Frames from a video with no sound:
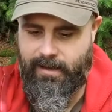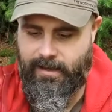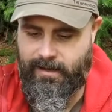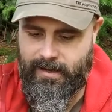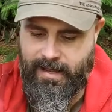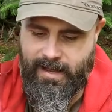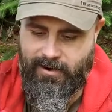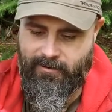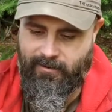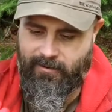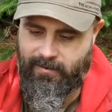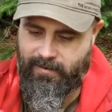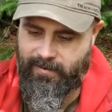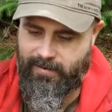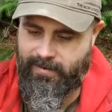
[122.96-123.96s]
Now,
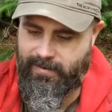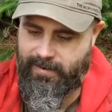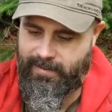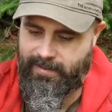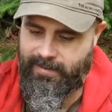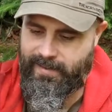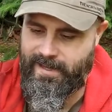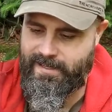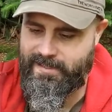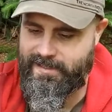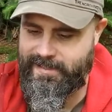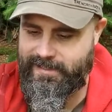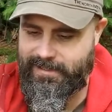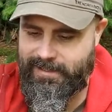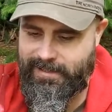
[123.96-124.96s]

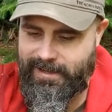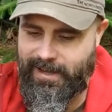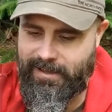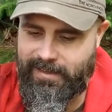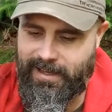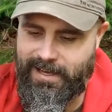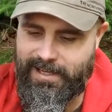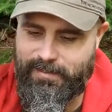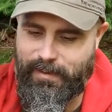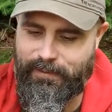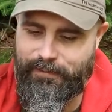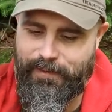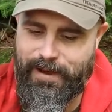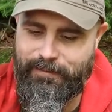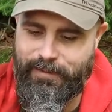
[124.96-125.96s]
this I think is my
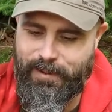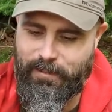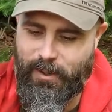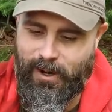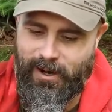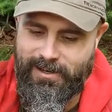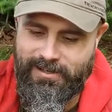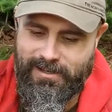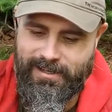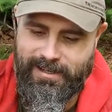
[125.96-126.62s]
favorite part.